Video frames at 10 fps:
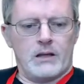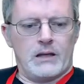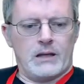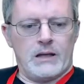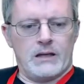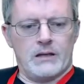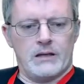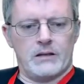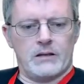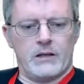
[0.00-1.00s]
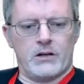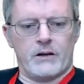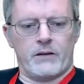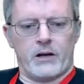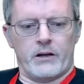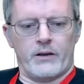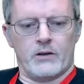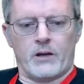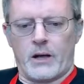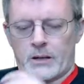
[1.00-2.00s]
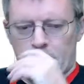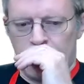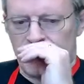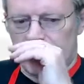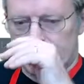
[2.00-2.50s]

And here I've got another little document.